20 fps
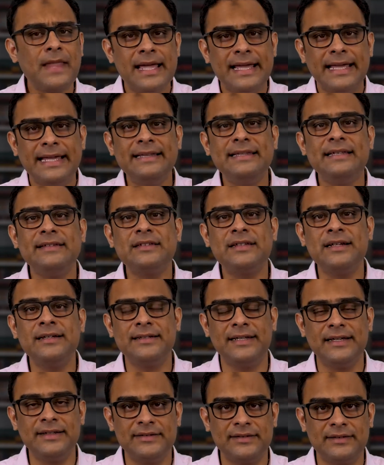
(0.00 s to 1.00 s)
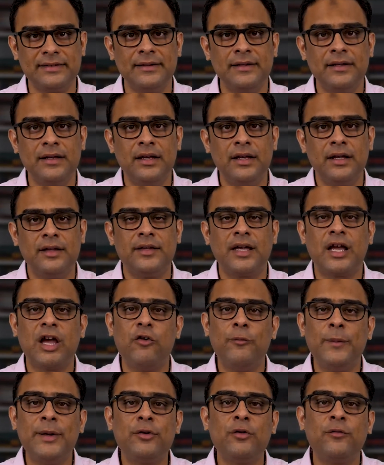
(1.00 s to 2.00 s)
In this context, the
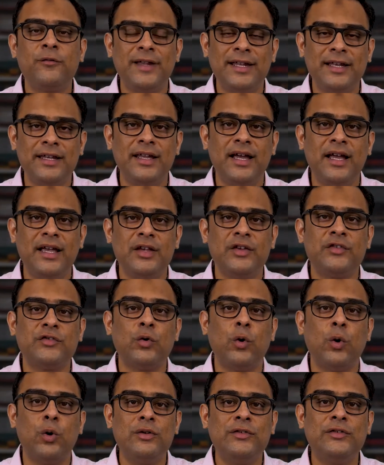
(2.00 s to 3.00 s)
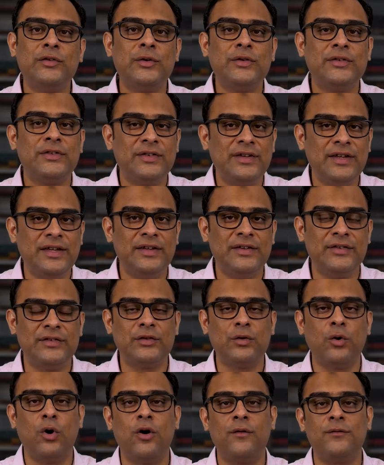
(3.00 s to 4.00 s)
government of India is also
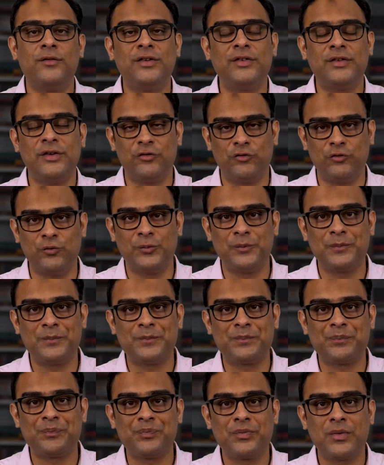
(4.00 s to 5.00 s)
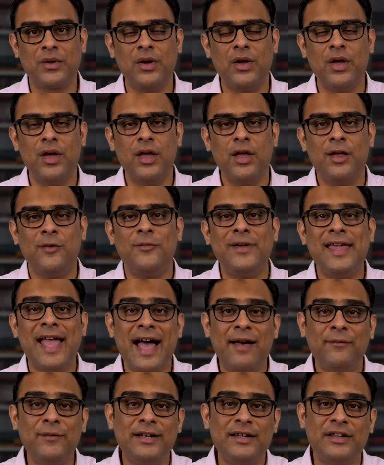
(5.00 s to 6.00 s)
seized of this issue. We
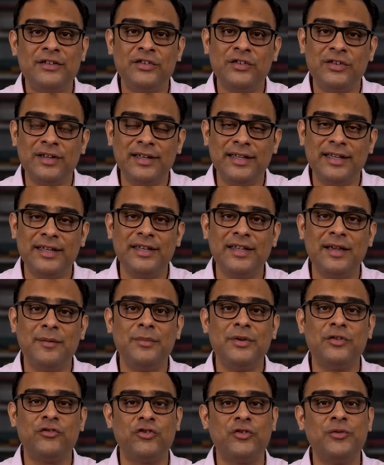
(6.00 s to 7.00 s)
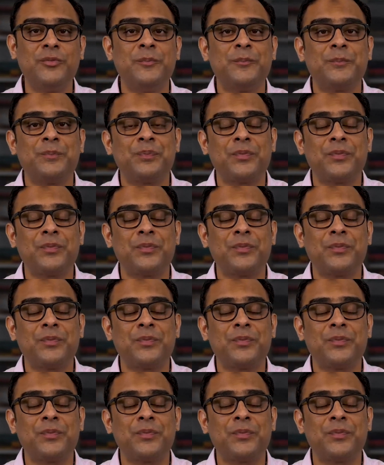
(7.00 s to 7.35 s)
have a Digital India mission.